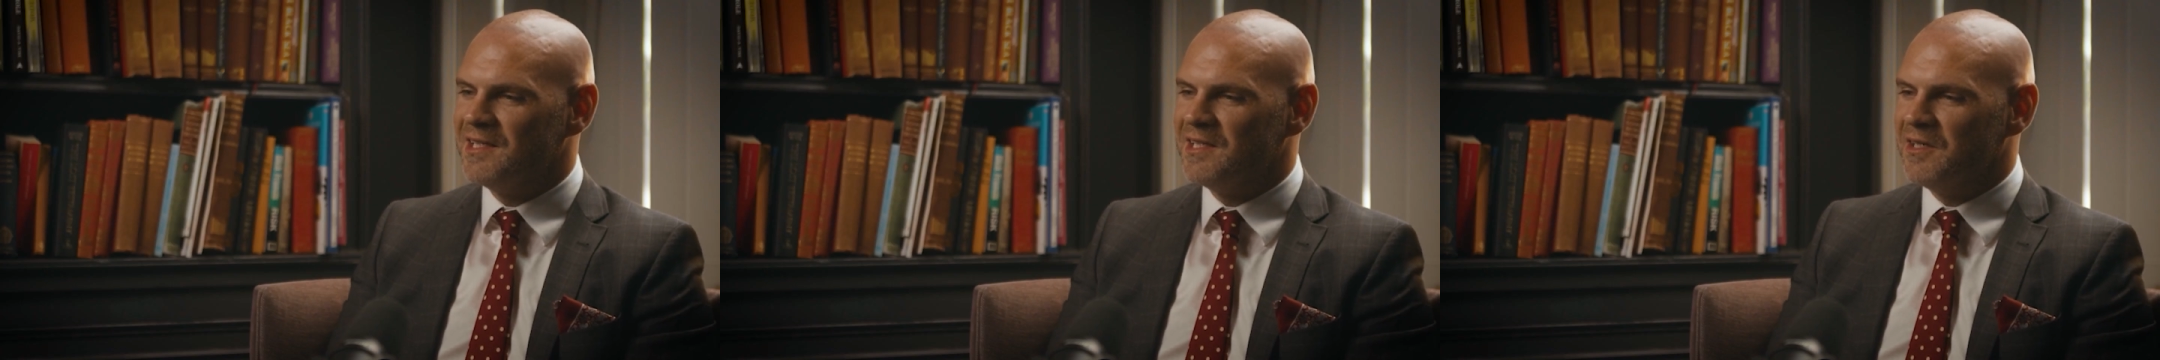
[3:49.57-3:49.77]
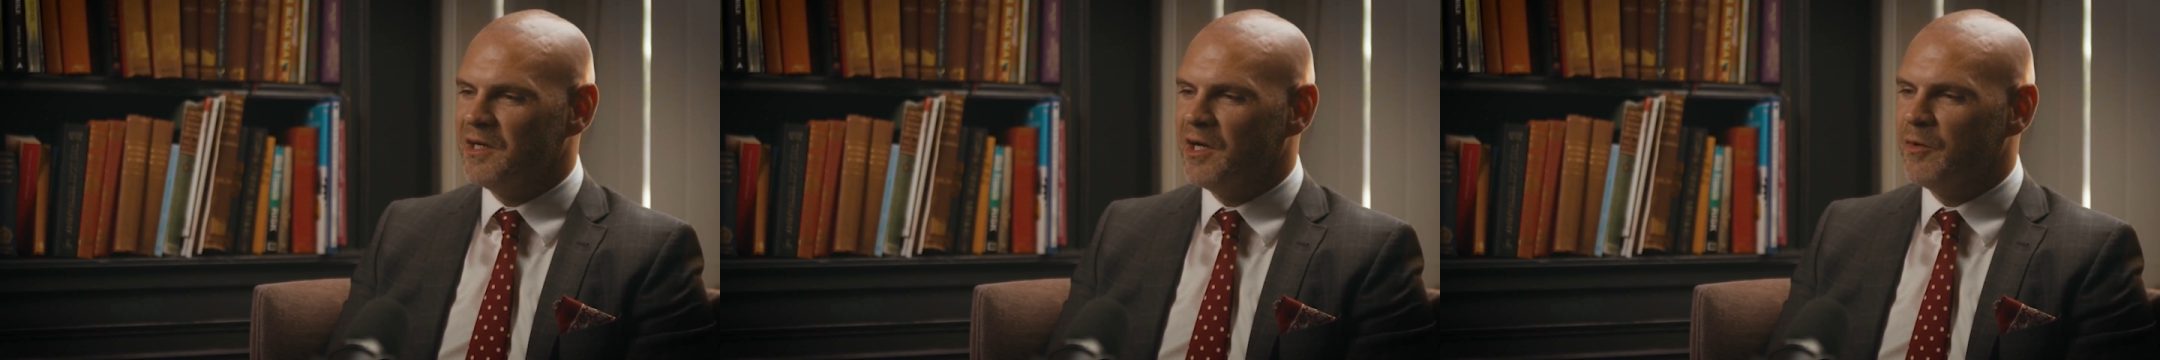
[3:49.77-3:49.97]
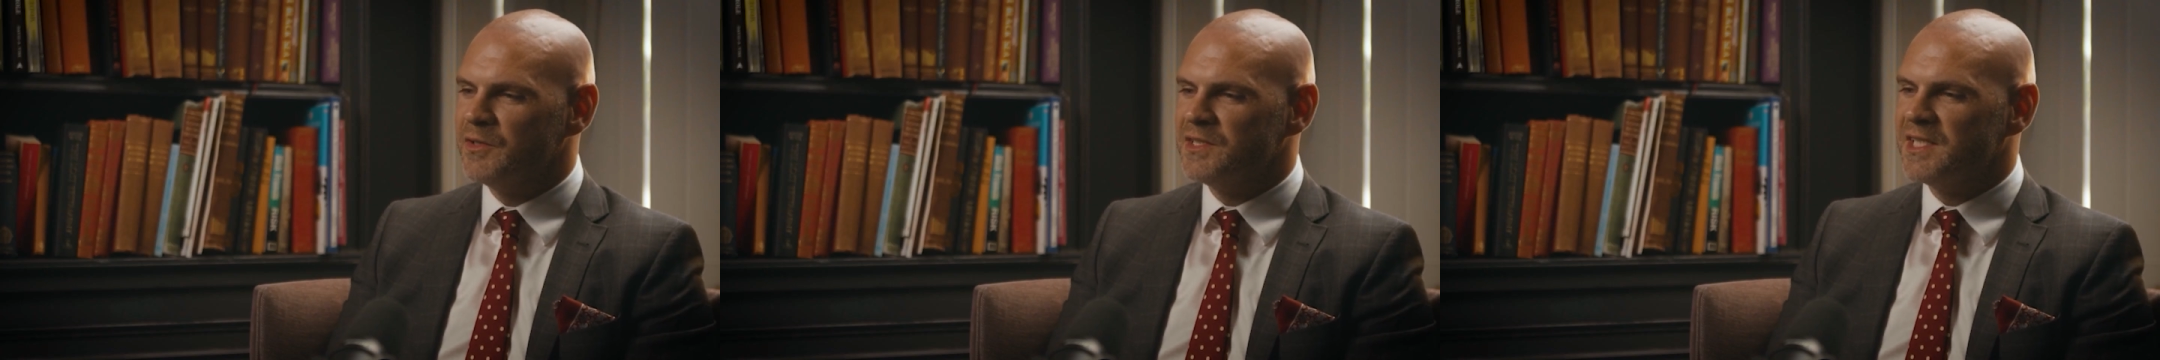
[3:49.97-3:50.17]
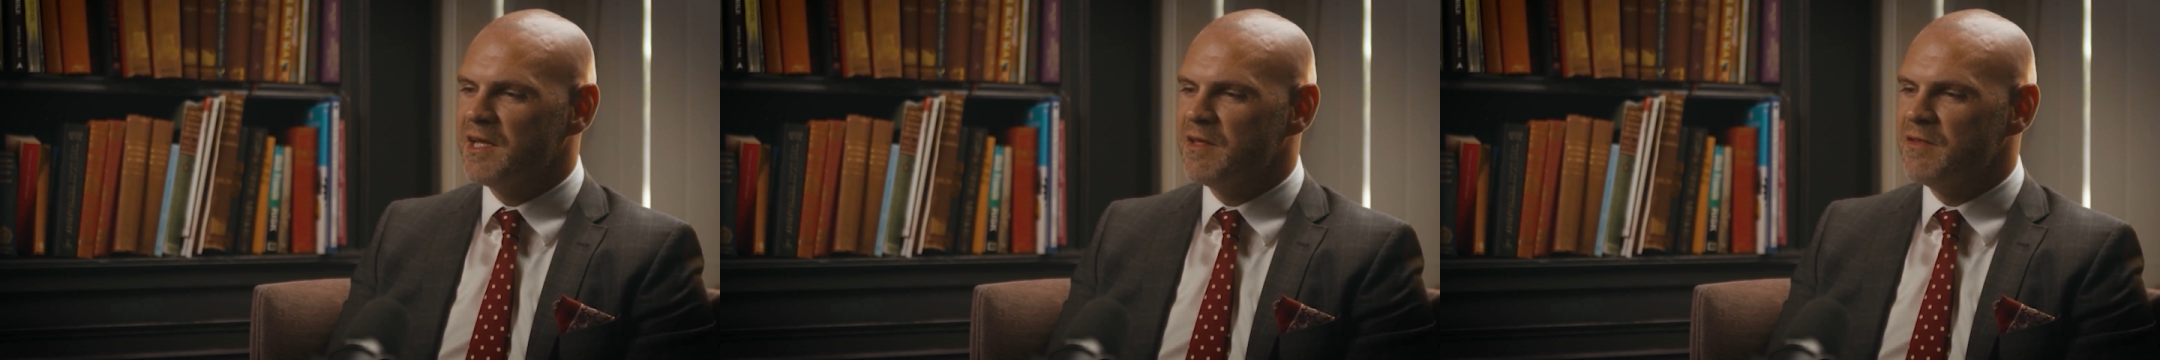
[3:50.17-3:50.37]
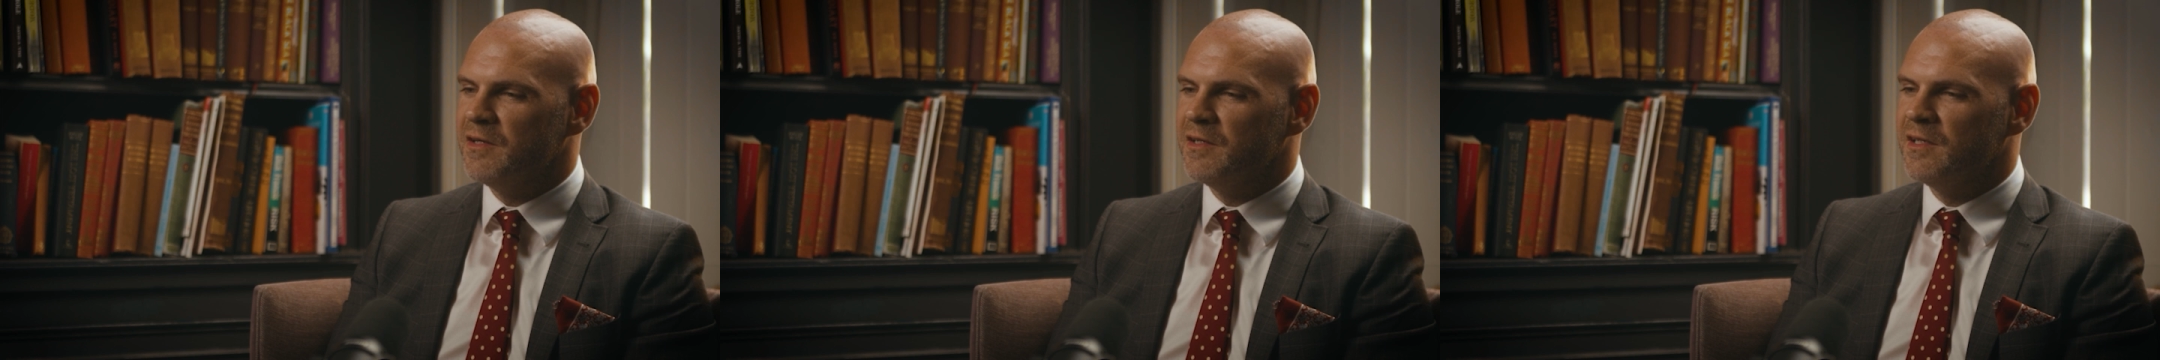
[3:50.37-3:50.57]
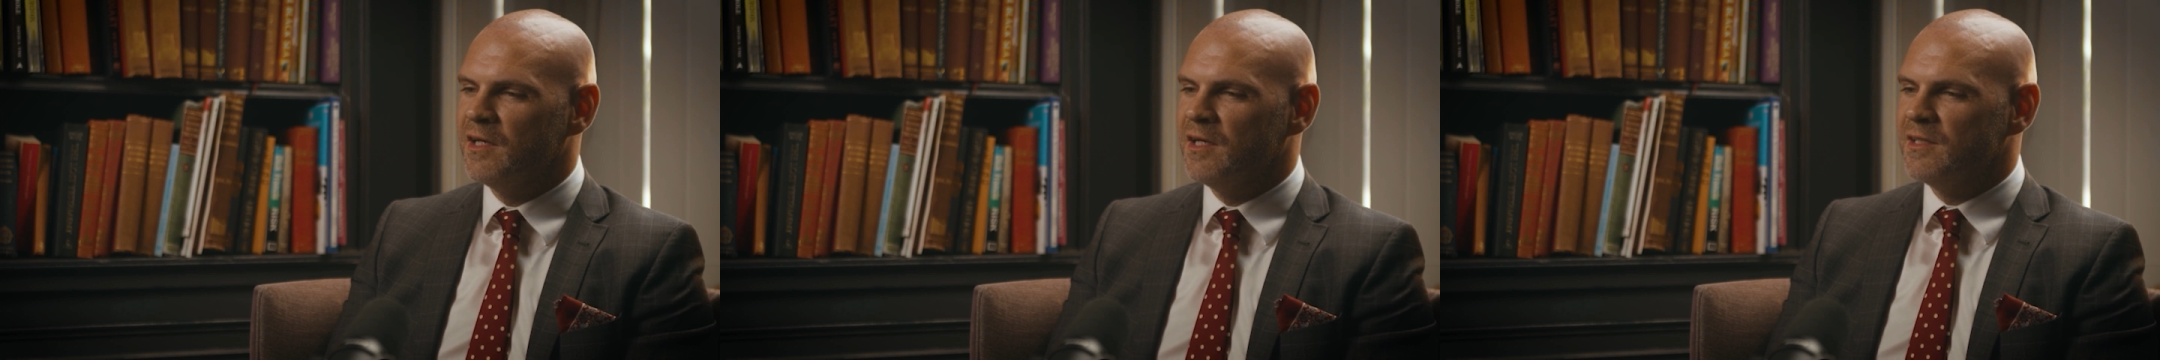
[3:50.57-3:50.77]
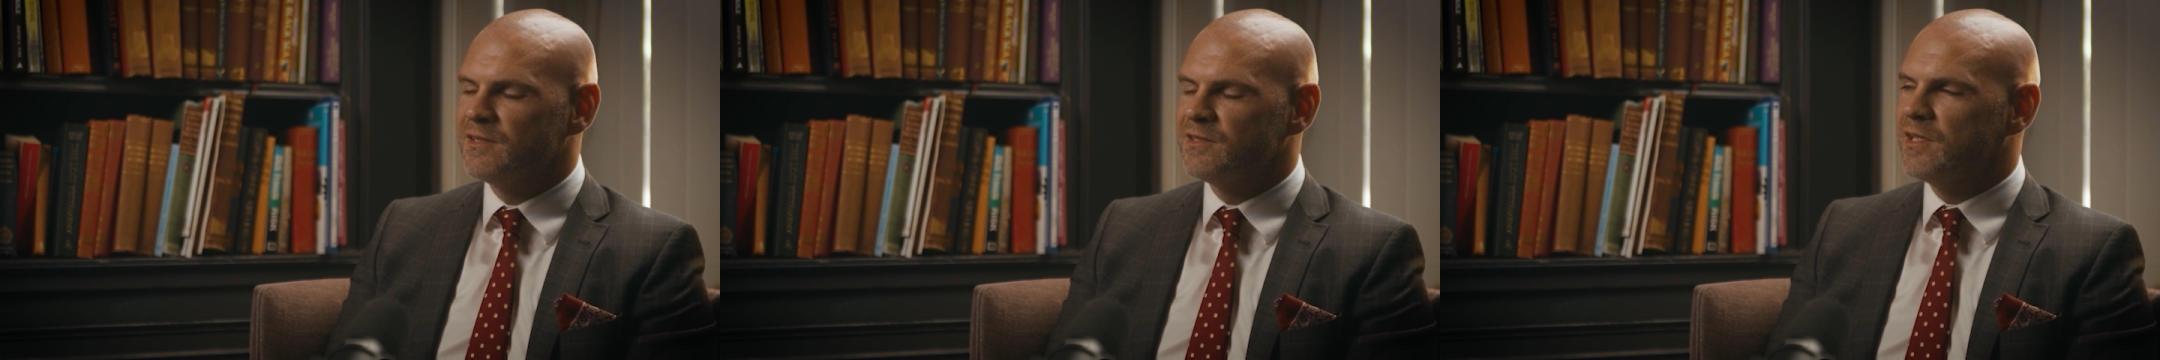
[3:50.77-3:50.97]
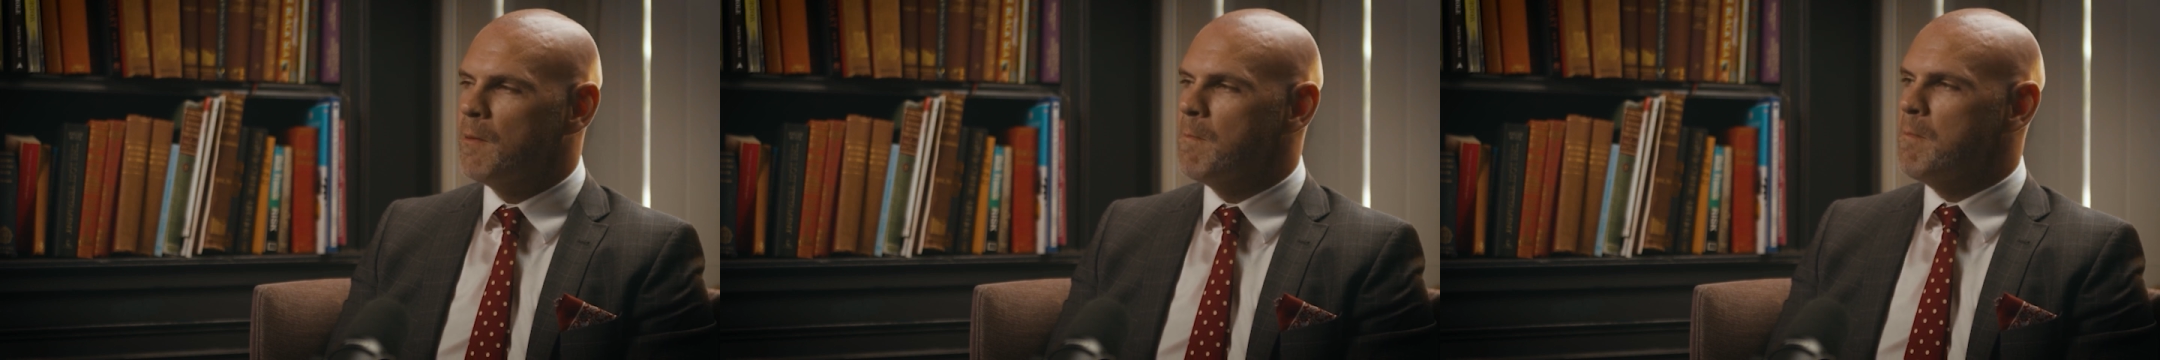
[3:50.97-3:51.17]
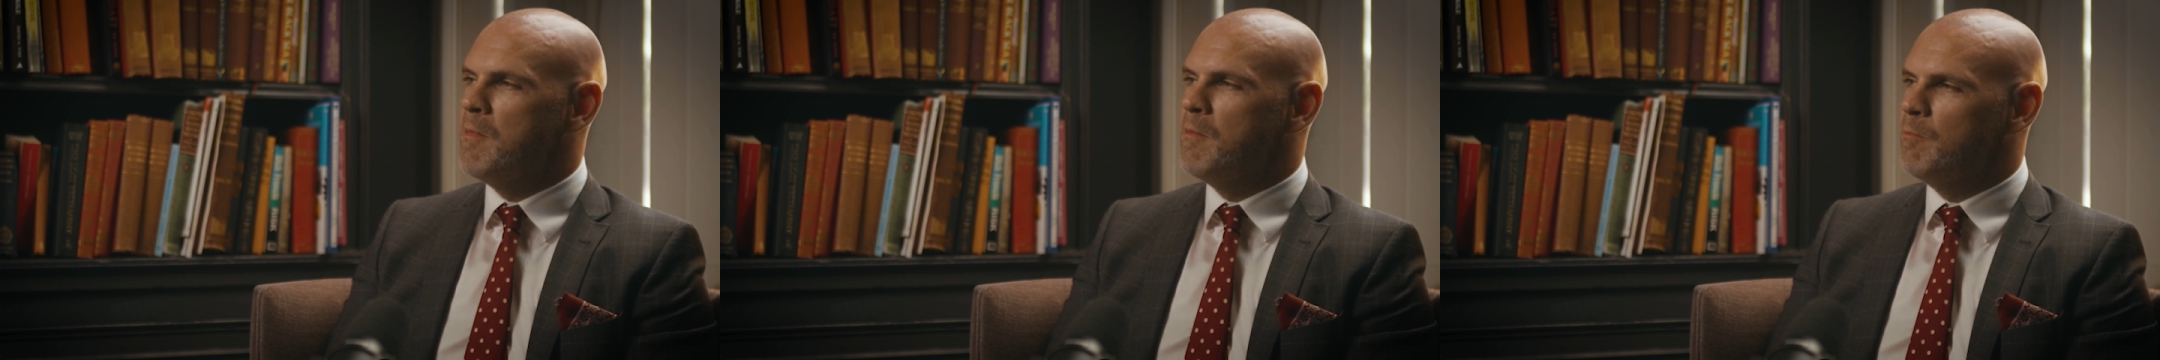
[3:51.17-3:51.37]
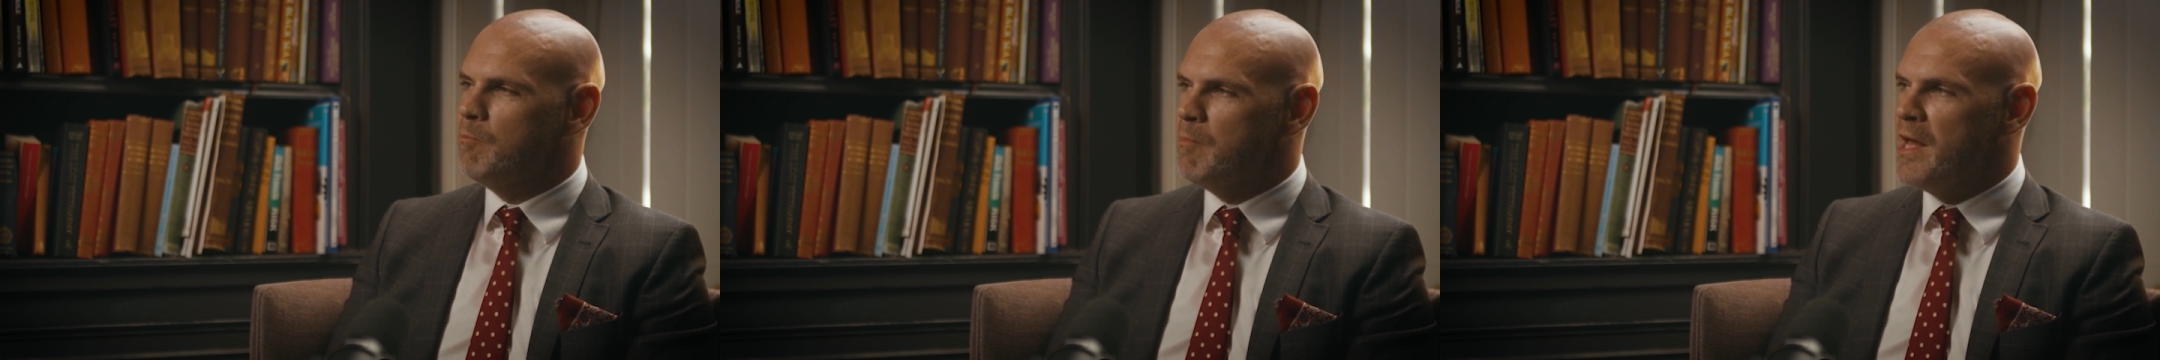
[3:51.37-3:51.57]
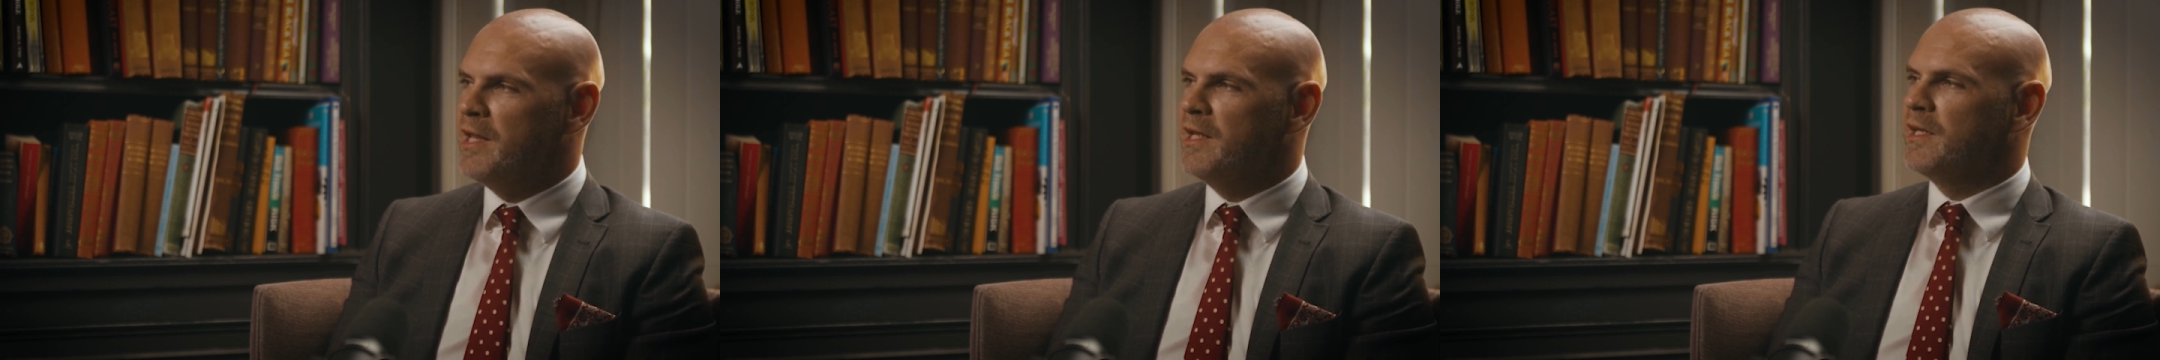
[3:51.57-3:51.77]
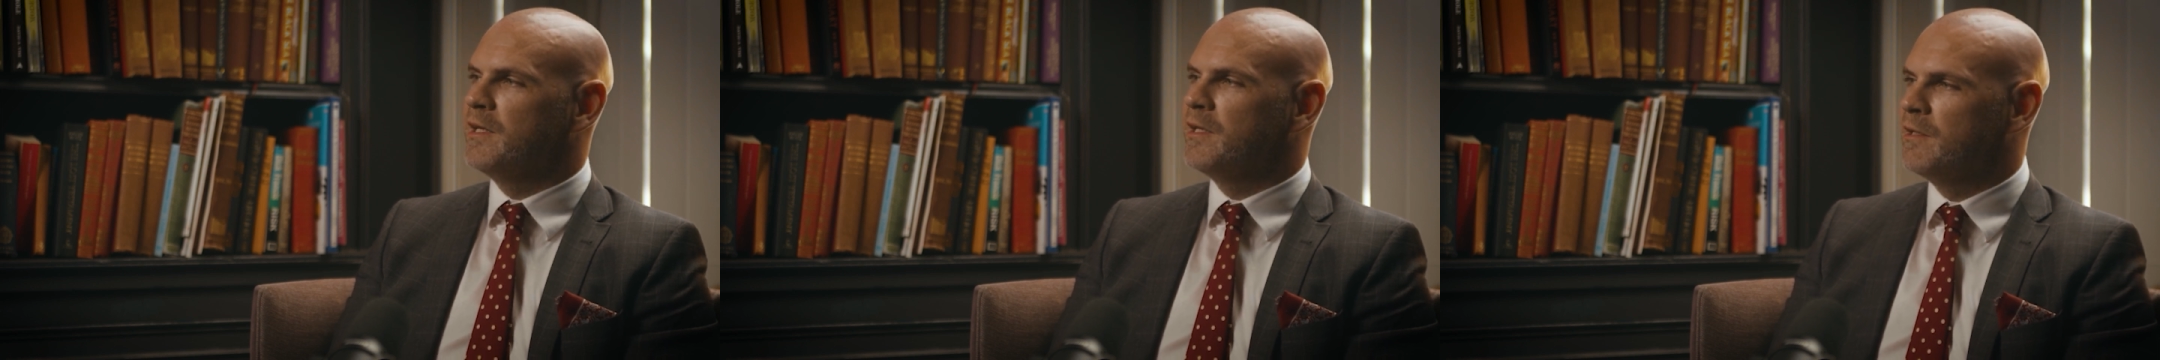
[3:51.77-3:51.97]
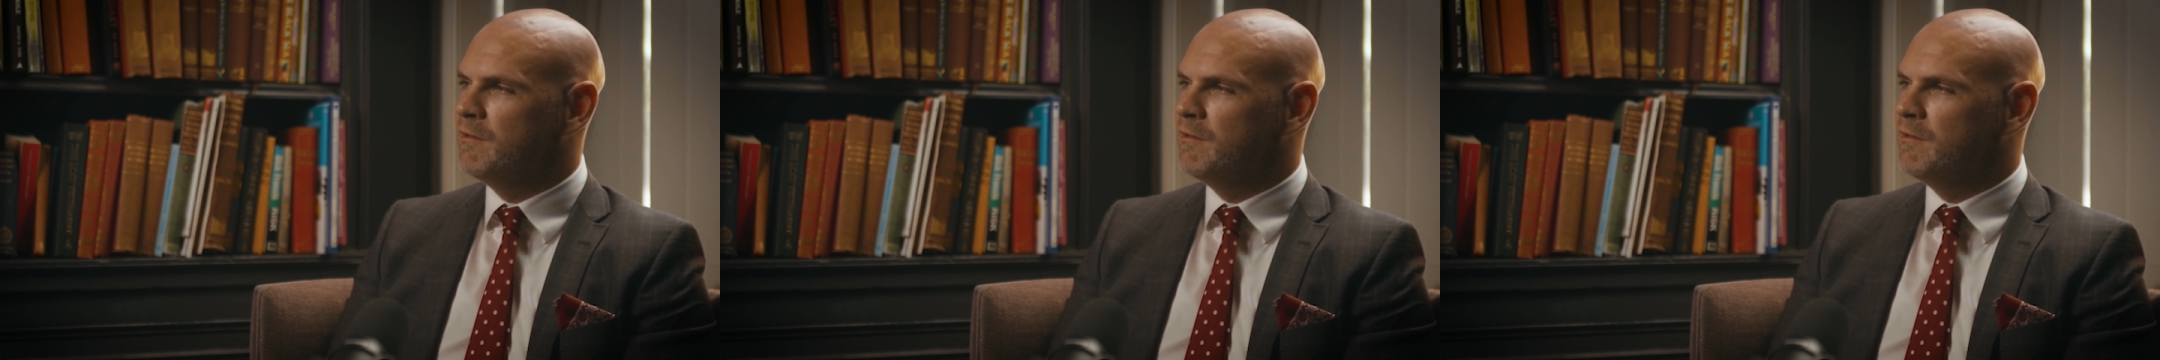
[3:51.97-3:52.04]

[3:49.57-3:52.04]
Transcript: and I would say that some MEDDIC,